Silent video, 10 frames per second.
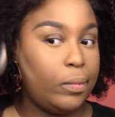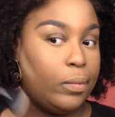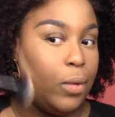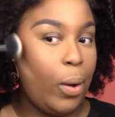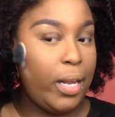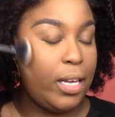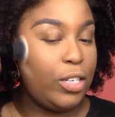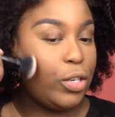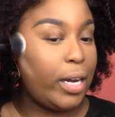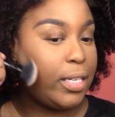No, I
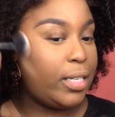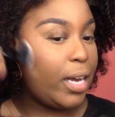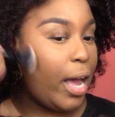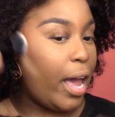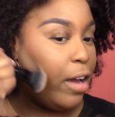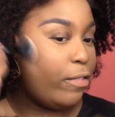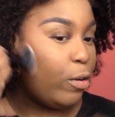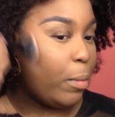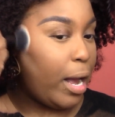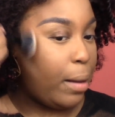didn't try to stick an
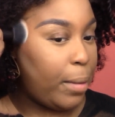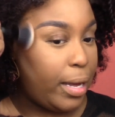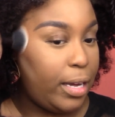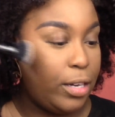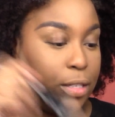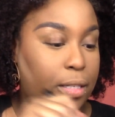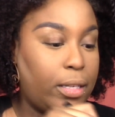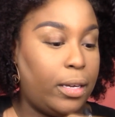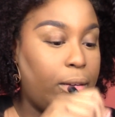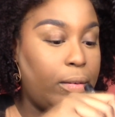afro behind my ear just
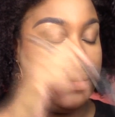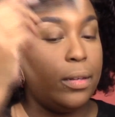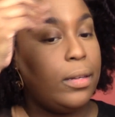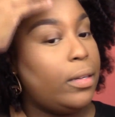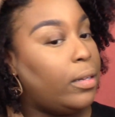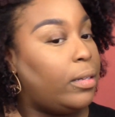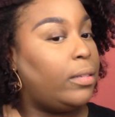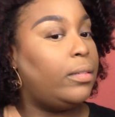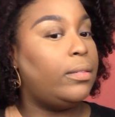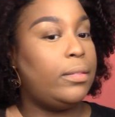now.
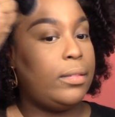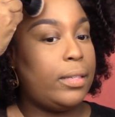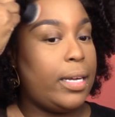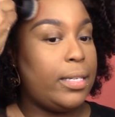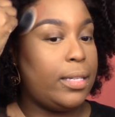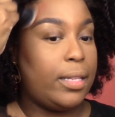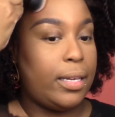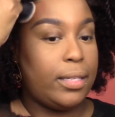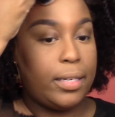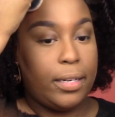That's a
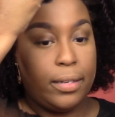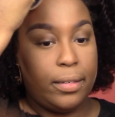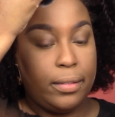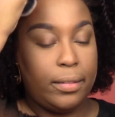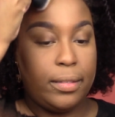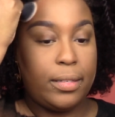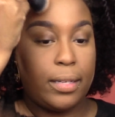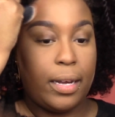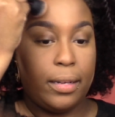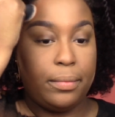thing, Taryn. It's
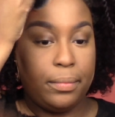not.